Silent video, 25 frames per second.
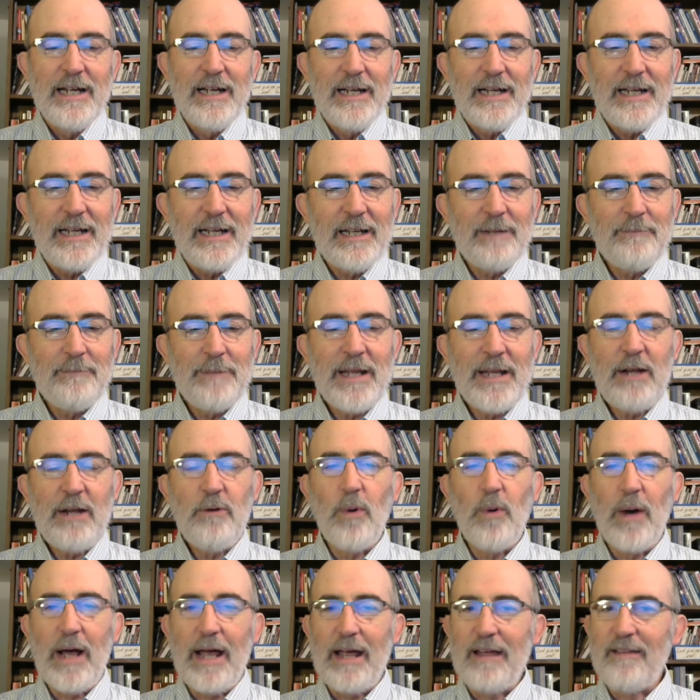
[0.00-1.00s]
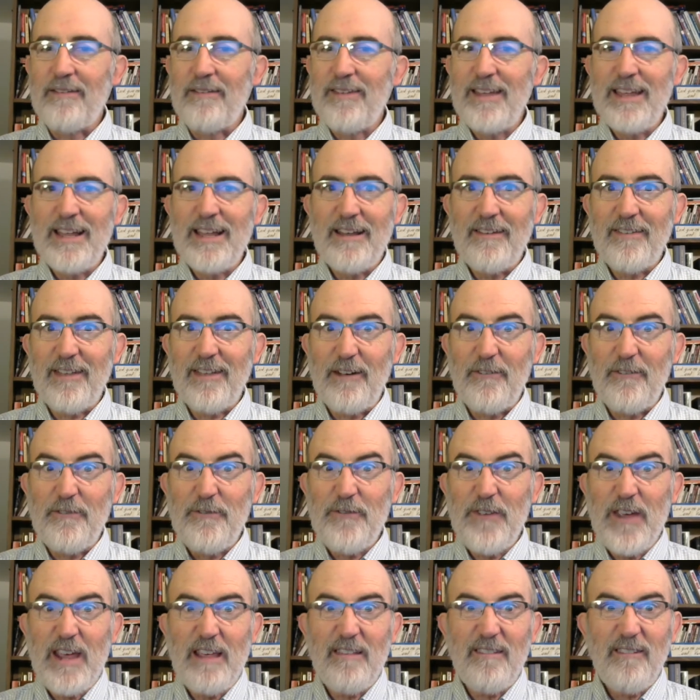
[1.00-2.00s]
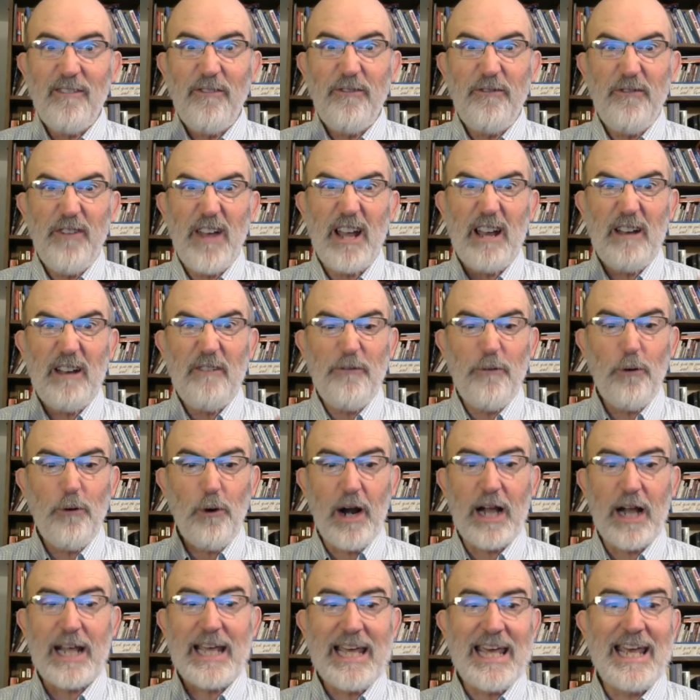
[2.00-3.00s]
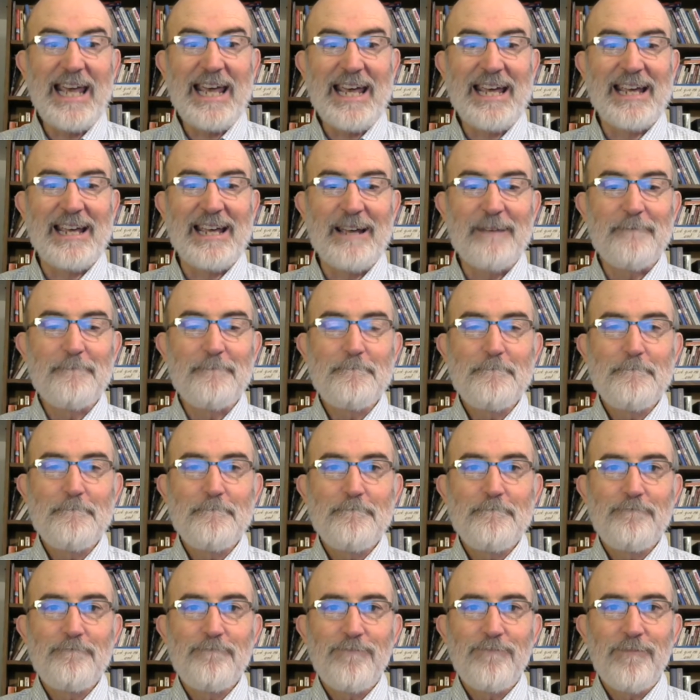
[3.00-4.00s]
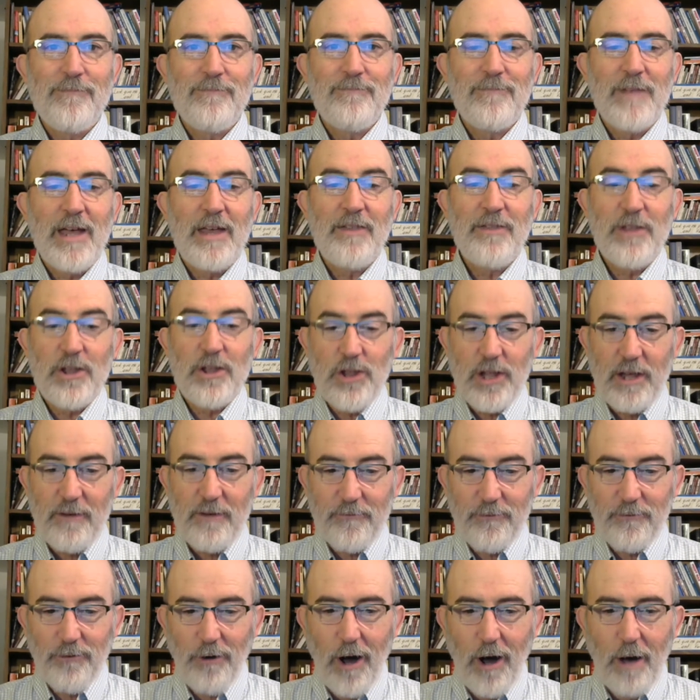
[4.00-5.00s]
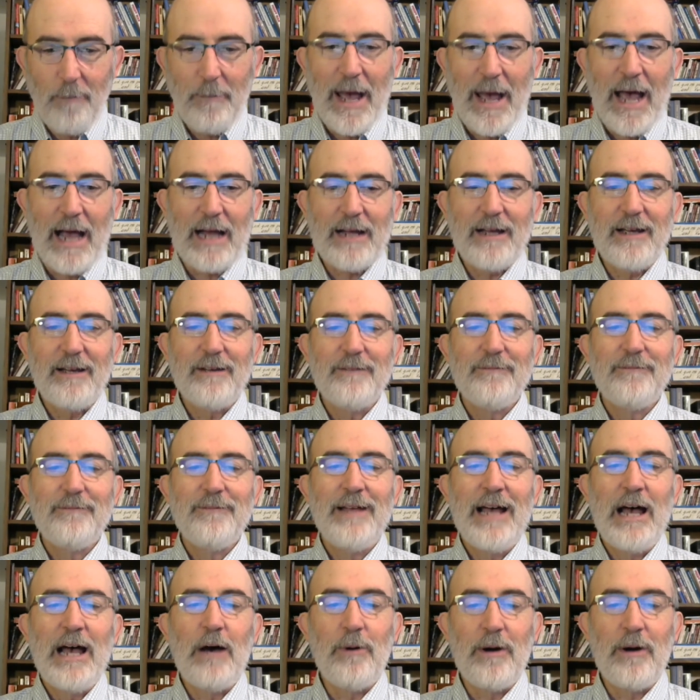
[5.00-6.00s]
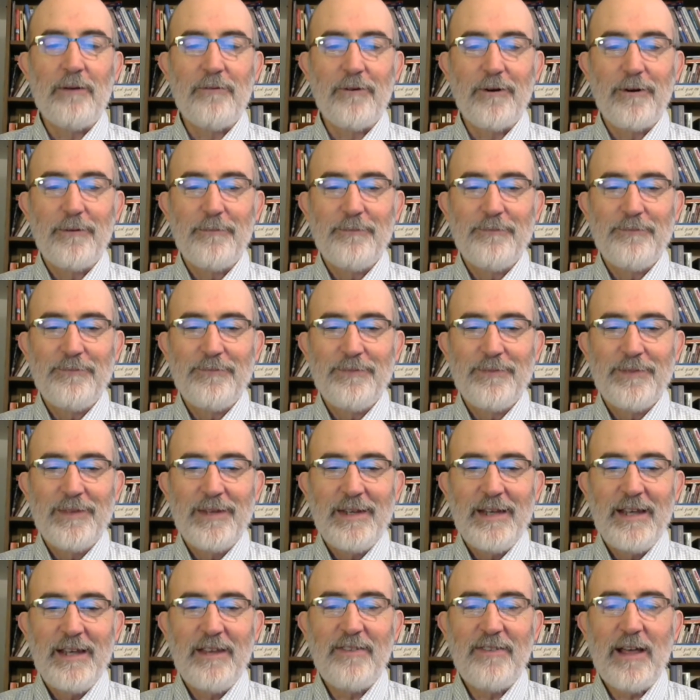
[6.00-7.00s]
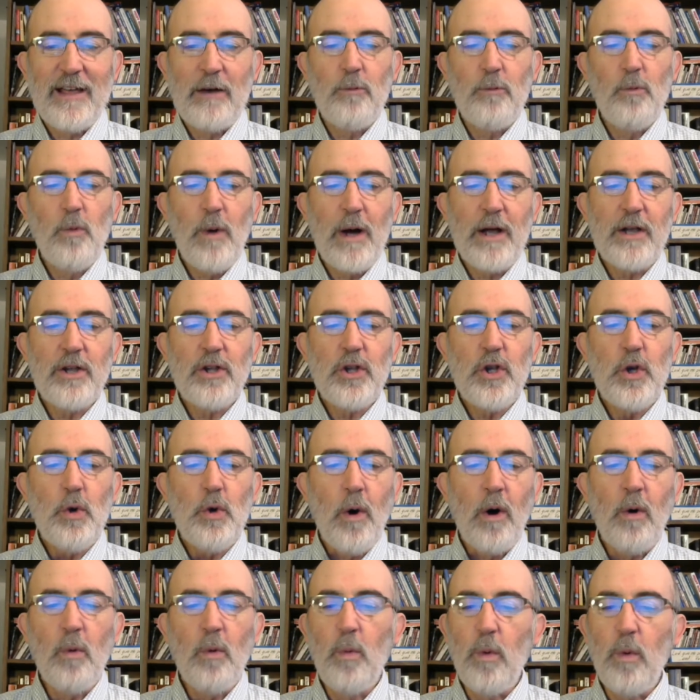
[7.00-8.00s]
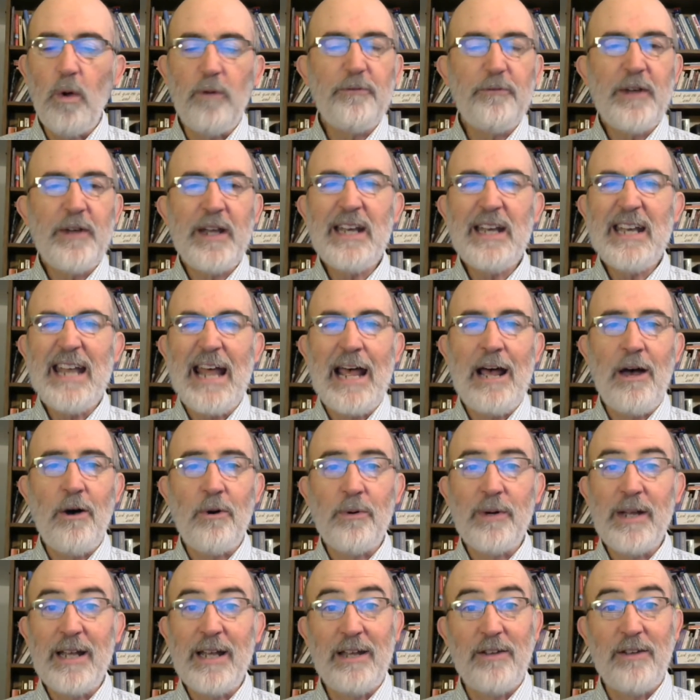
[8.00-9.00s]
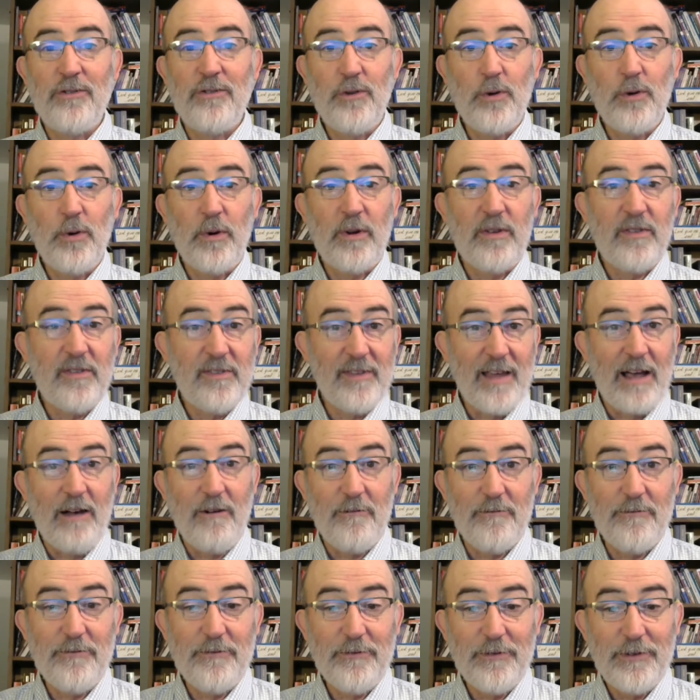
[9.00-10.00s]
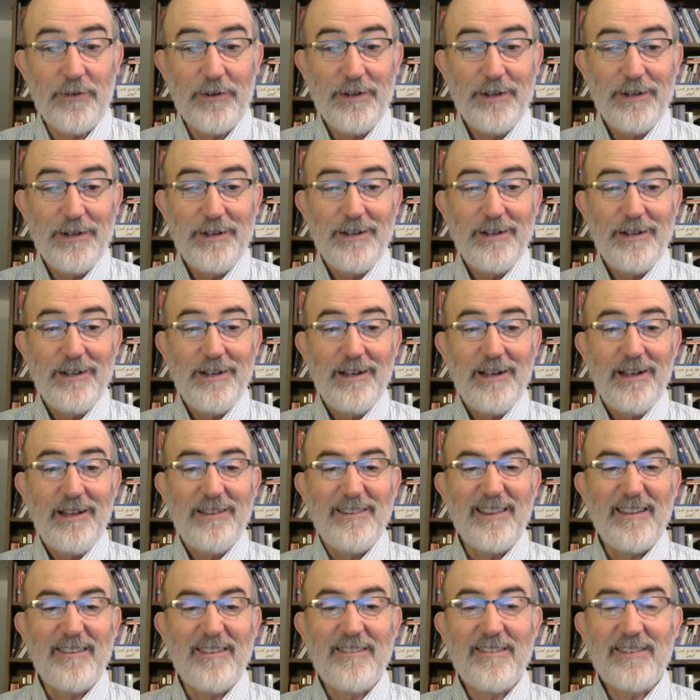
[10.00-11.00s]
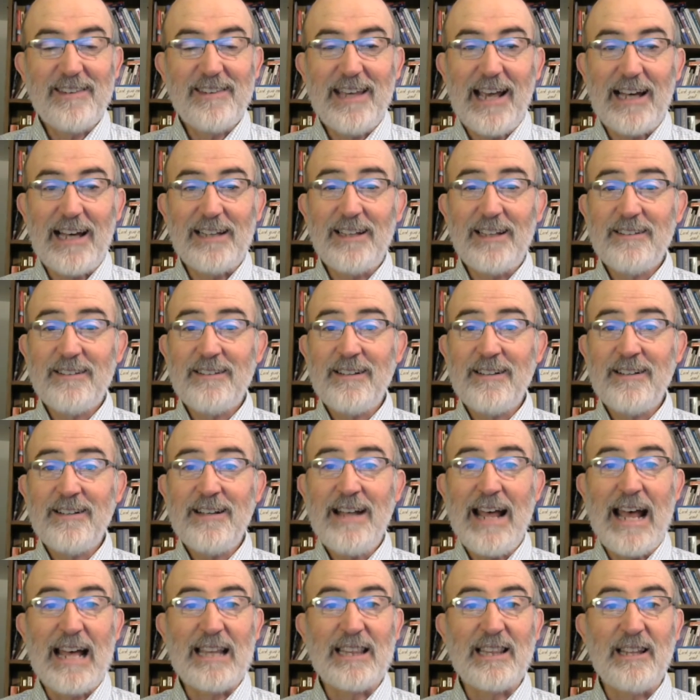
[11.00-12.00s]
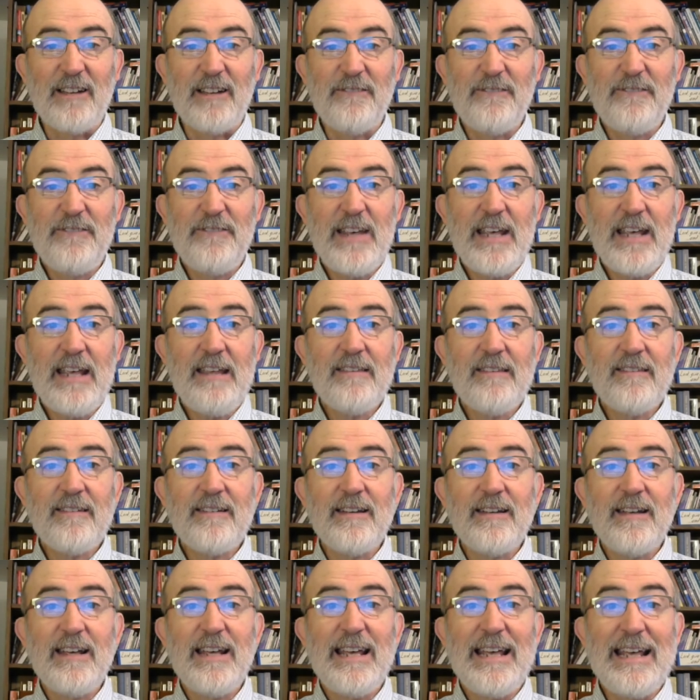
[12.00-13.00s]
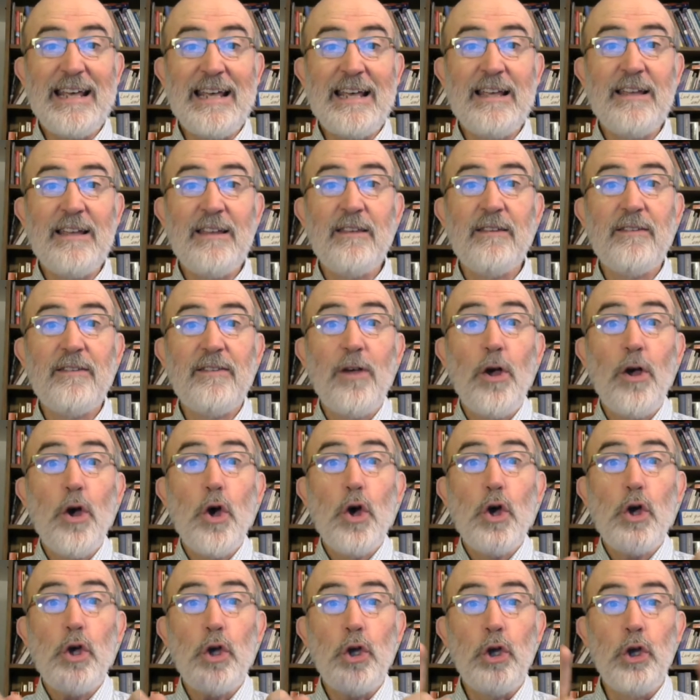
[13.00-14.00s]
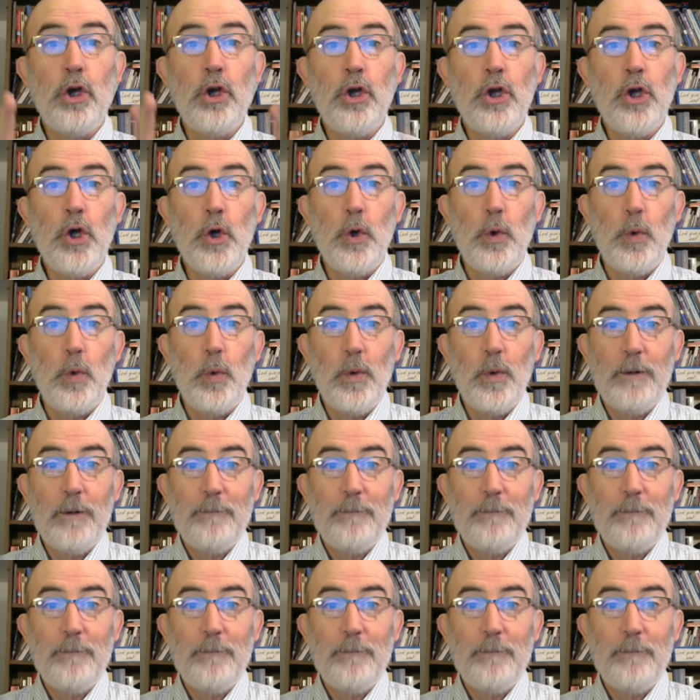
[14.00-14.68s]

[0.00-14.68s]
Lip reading: In many ways, it is a feast fit for a king. The chief drawback, however, is that what you are wolfing down is yourself. The skeleton at the feast is you.